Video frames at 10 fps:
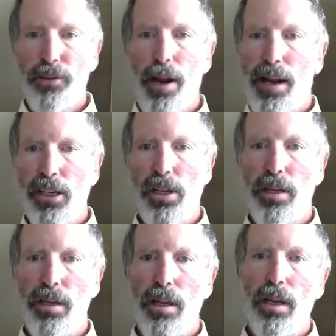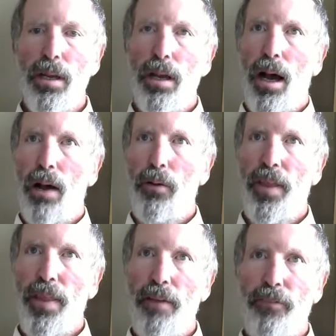So that's the fraction.
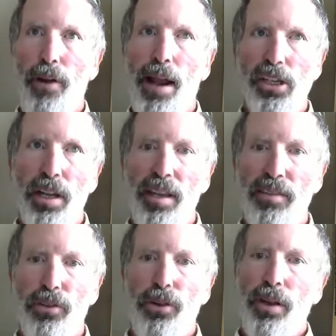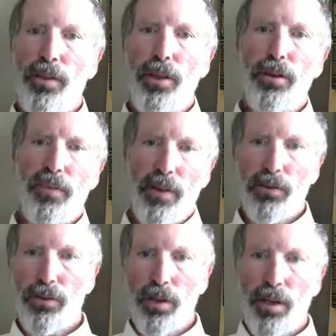Within that fraction of
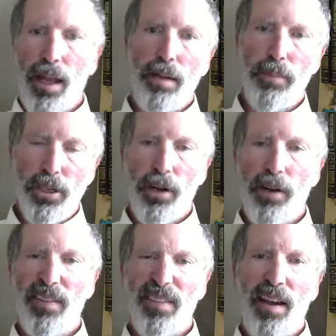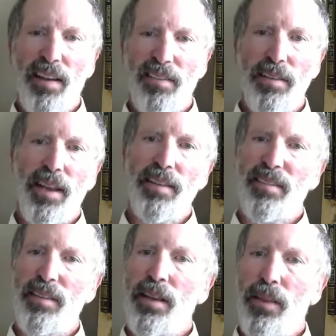history, the universe attained mature
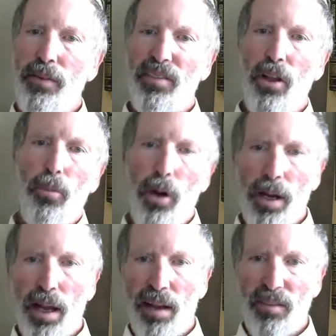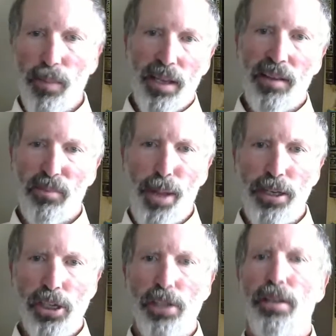size and density. There was no more cosmic
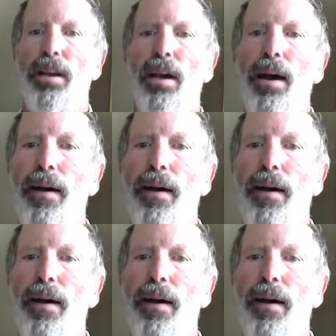expansion.